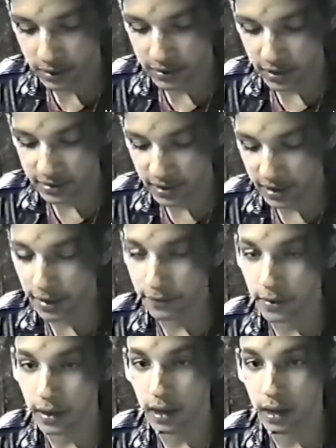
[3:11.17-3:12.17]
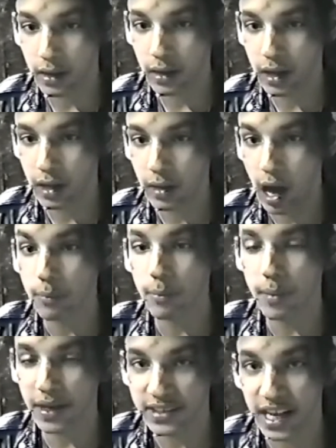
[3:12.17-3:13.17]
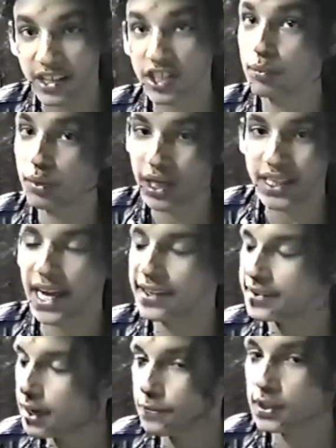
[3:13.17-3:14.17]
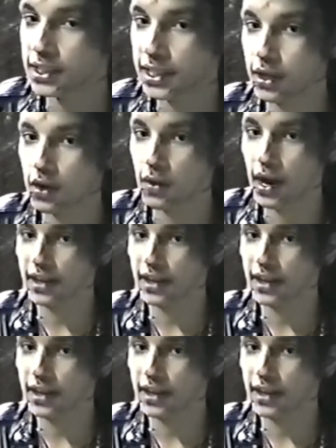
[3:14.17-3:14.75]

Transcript: so let's say they have a mustache. You bring that definitely, all